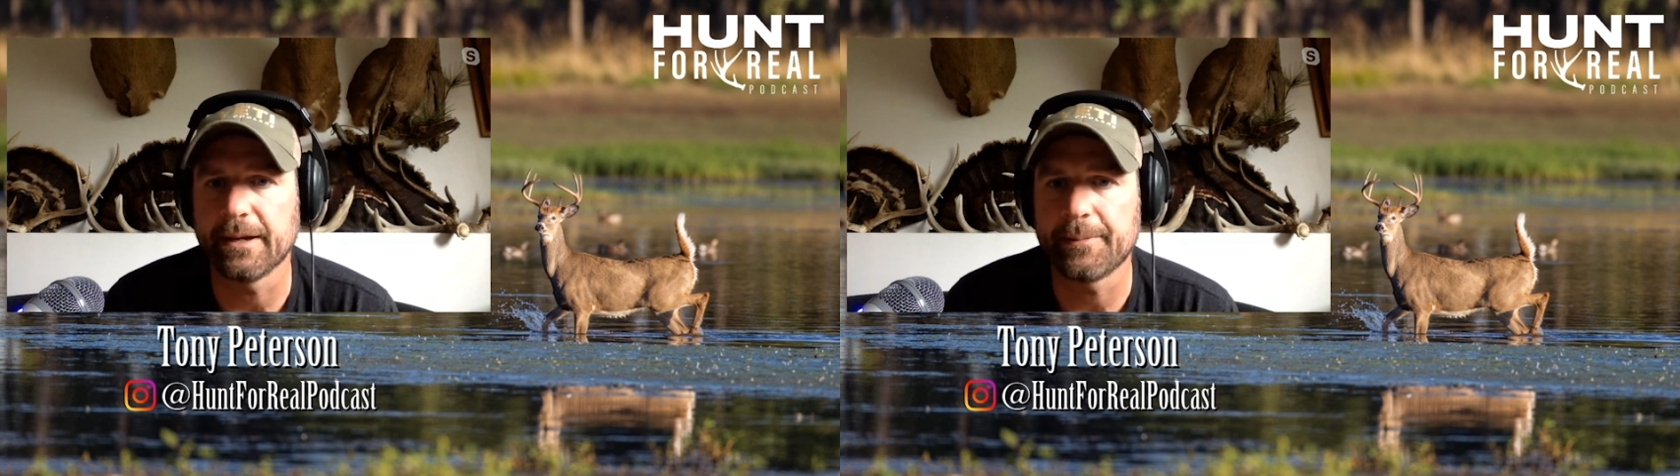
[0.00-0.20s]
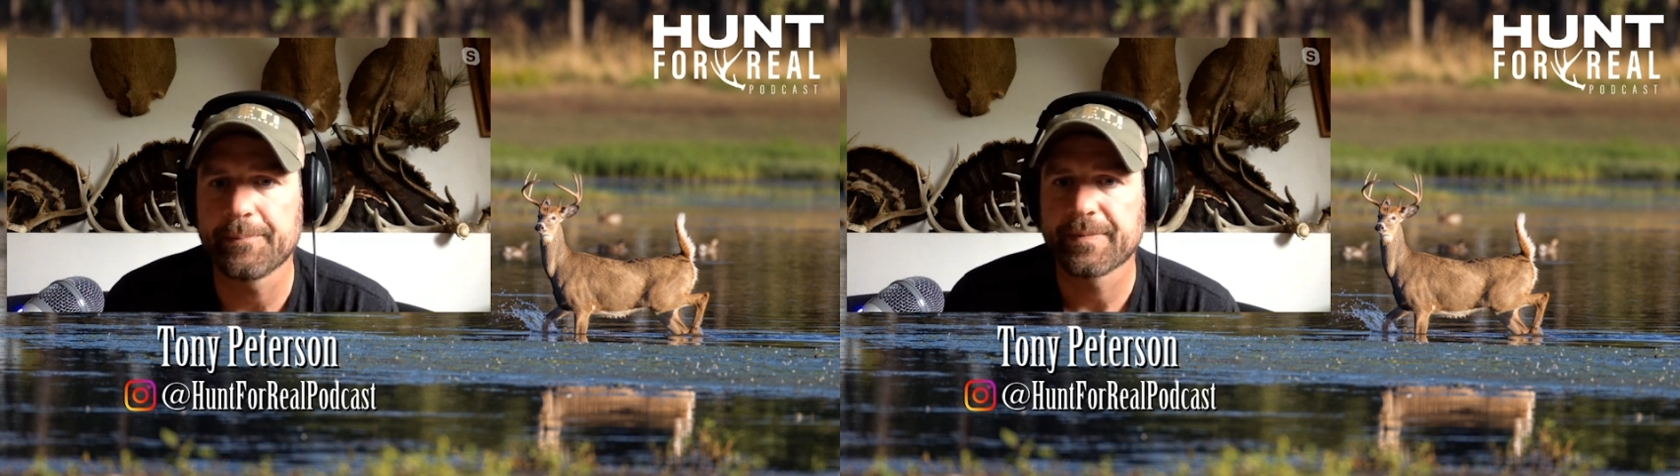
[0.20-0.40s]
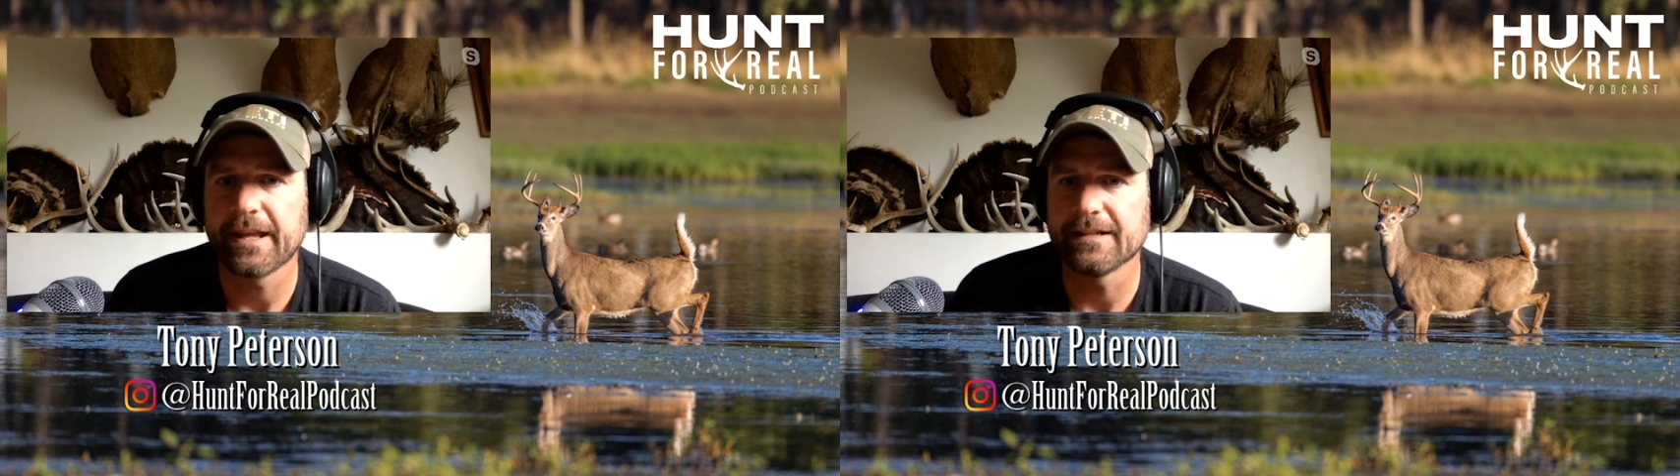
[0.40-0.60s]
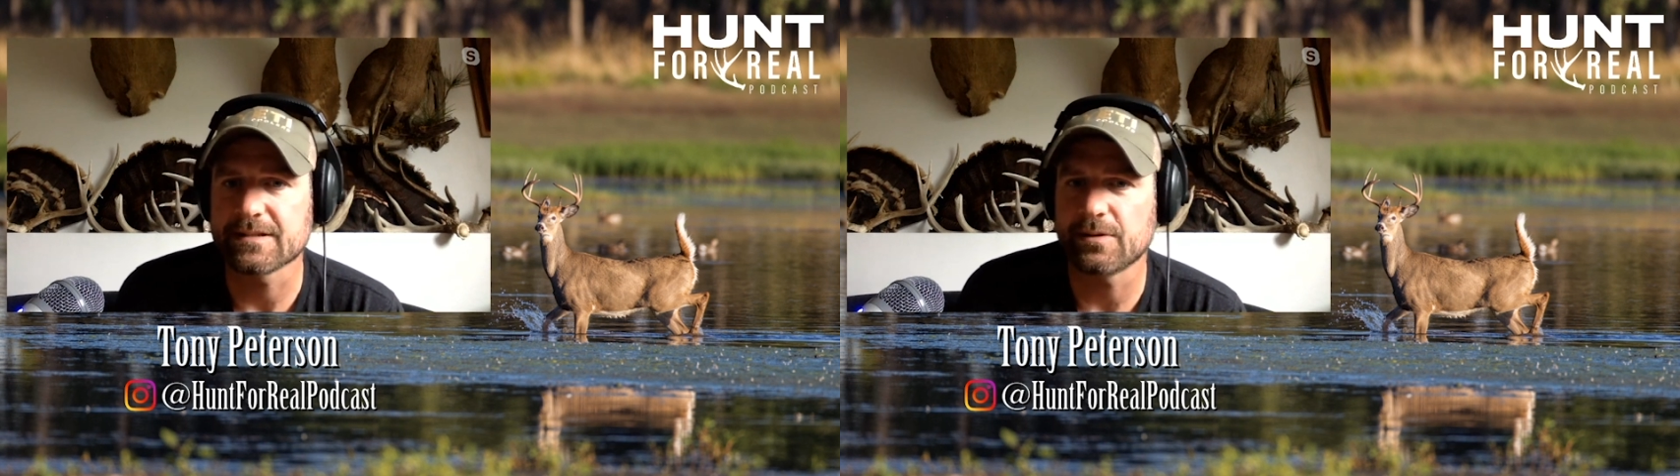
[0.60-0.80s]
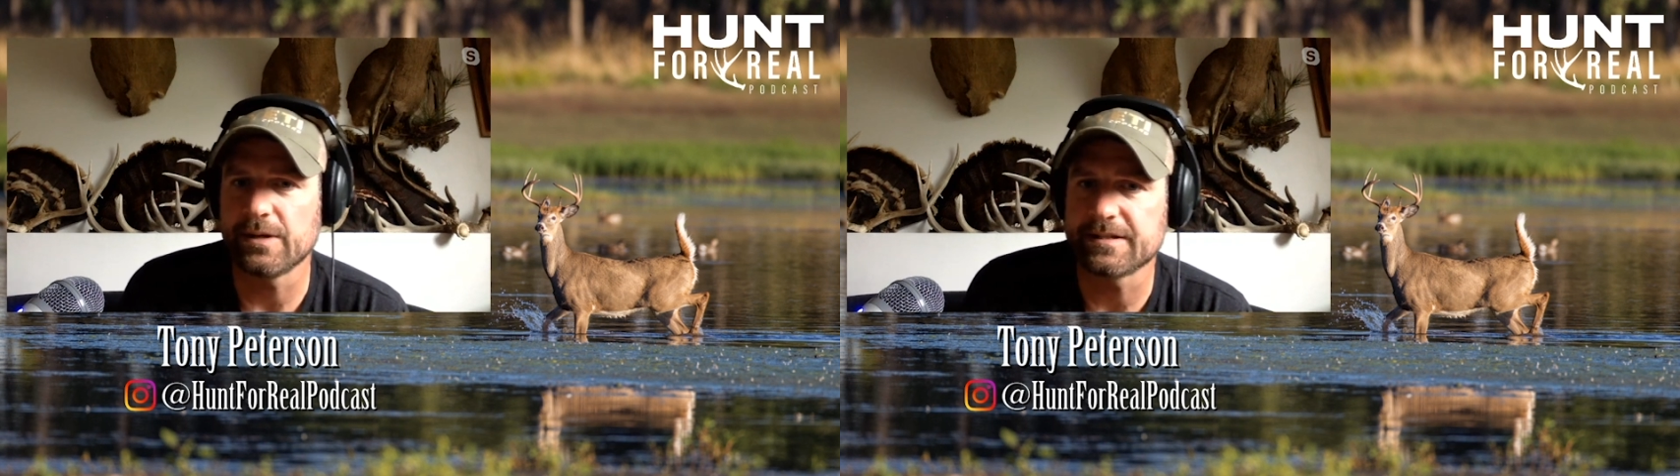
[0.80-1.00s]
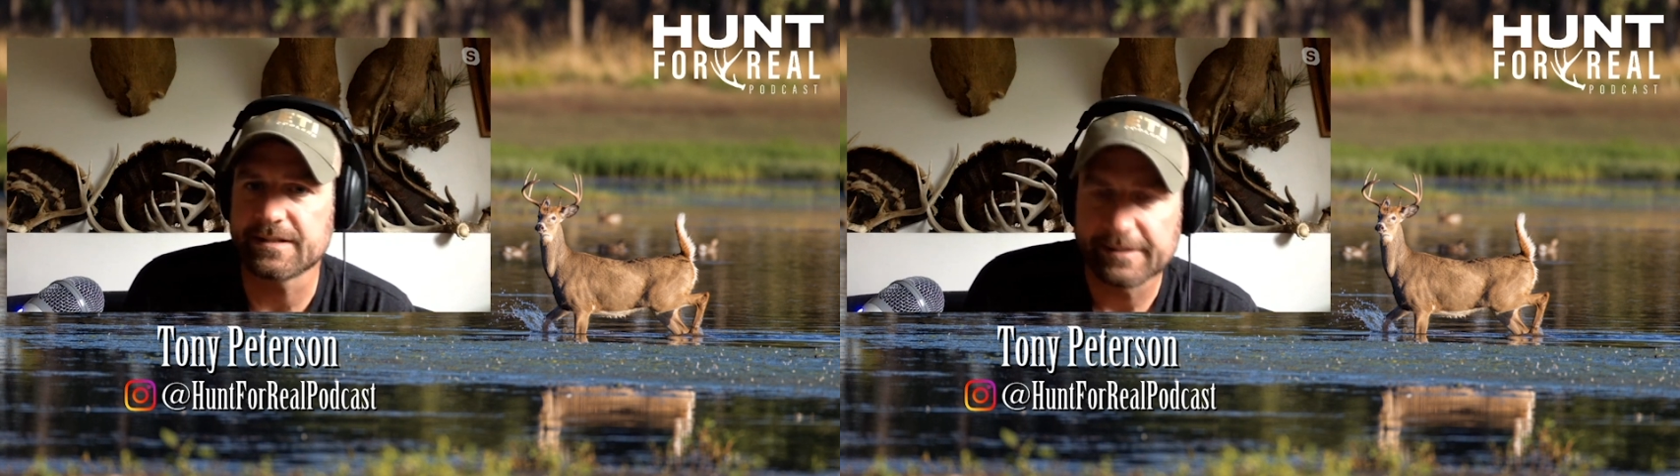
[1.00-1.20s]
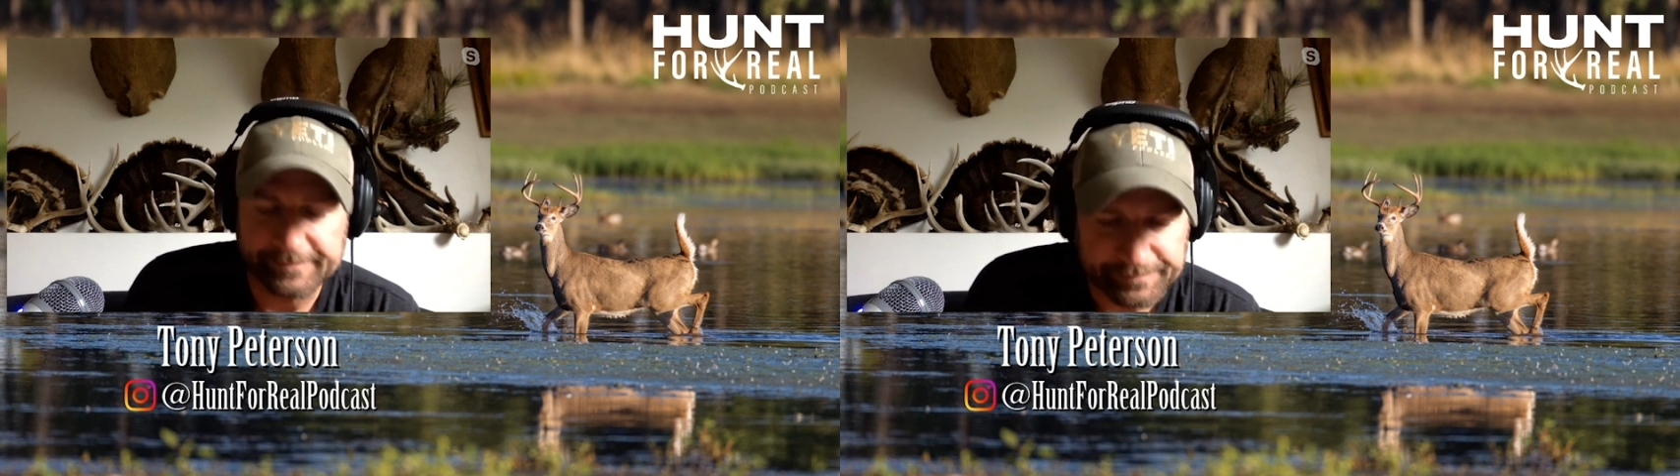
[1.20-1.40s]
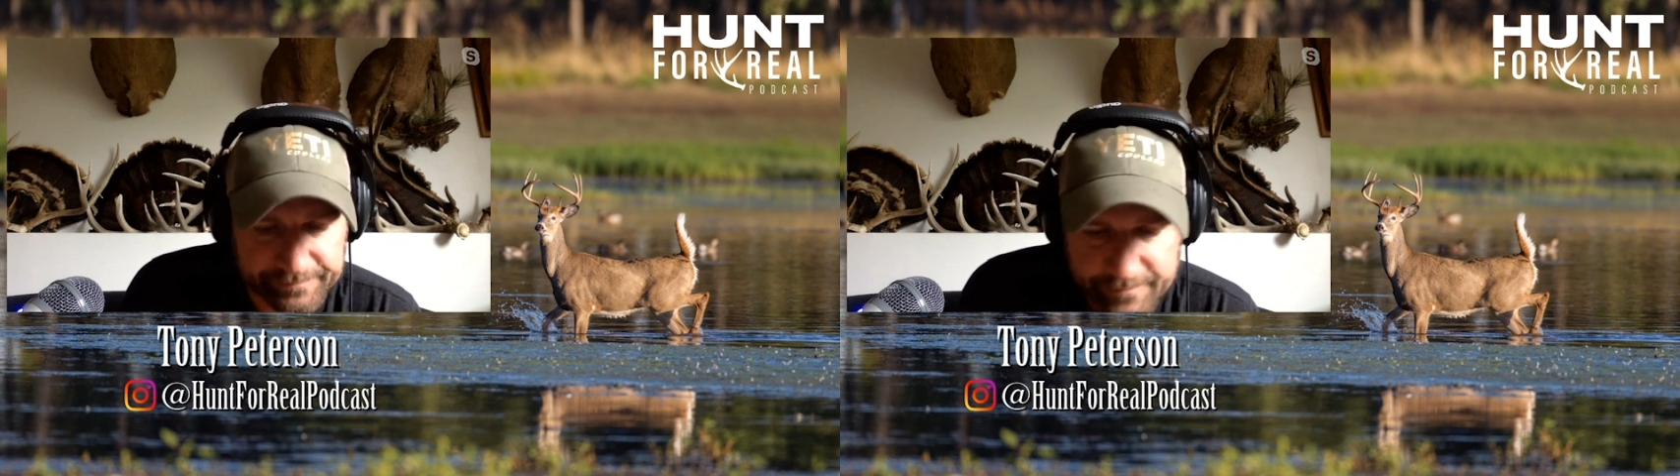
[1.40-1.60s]
And so it's,
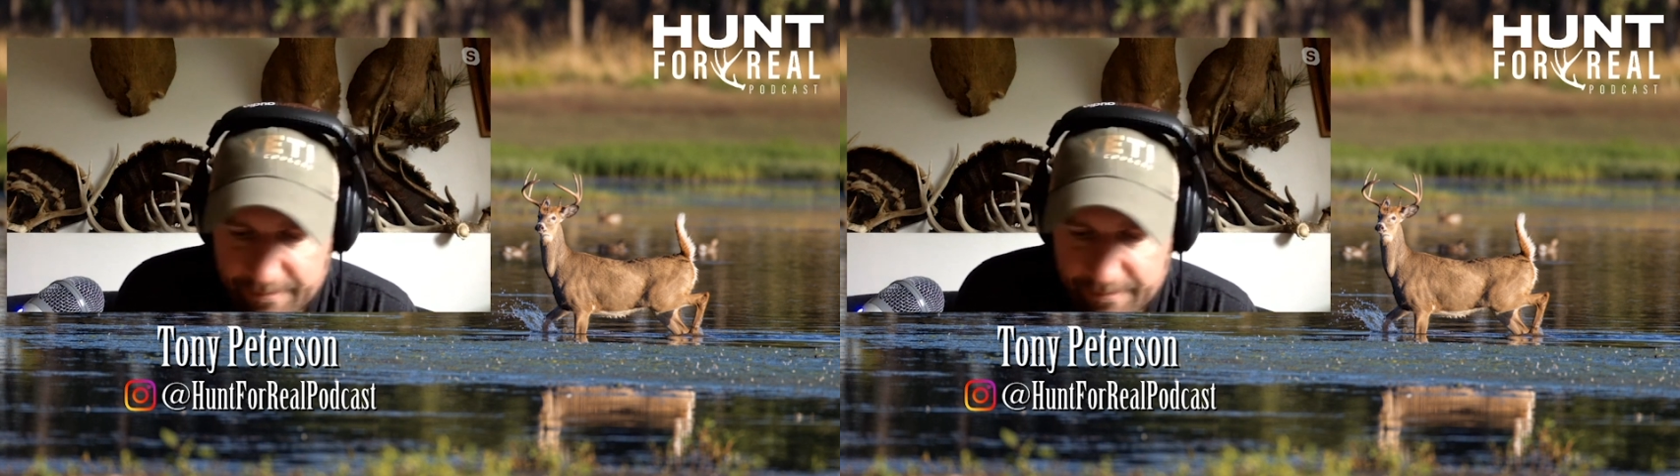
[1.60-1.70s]
you know,